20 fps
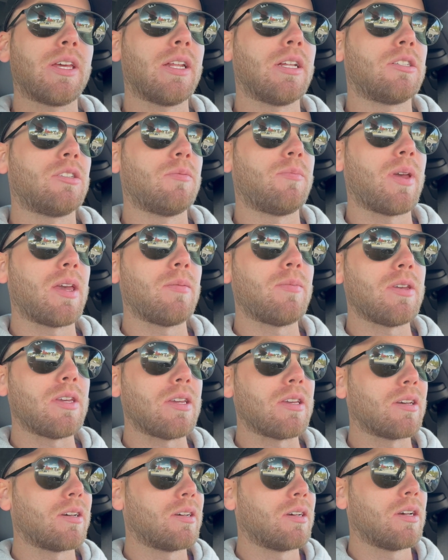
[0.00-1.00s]
it to
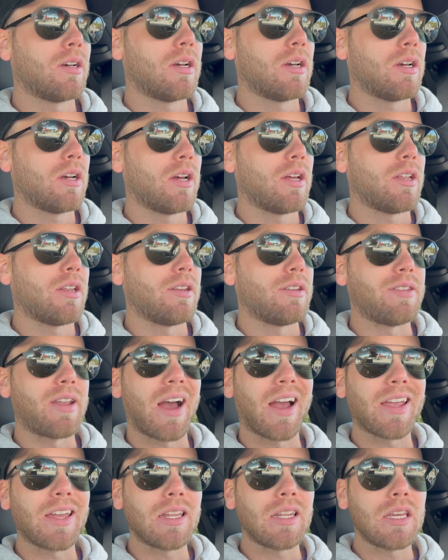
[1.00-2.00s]
maybe
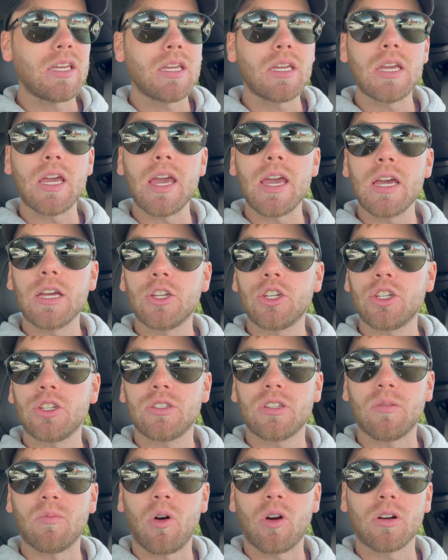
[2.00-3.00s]
90-ish
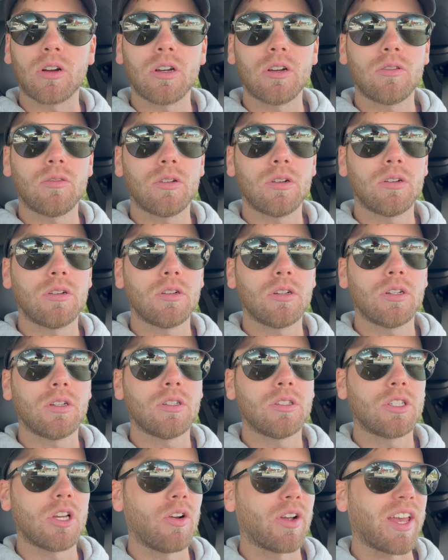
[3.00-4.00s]
tomorrow.
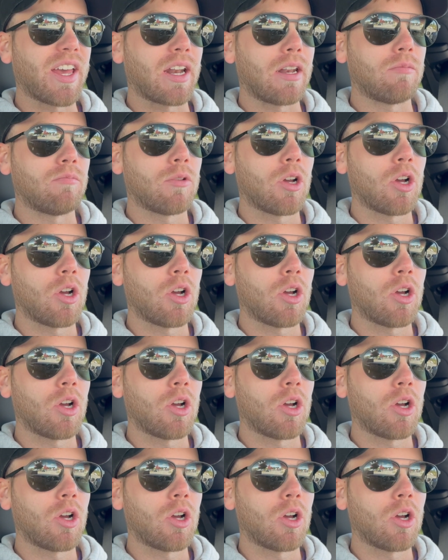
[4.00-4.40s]
So again,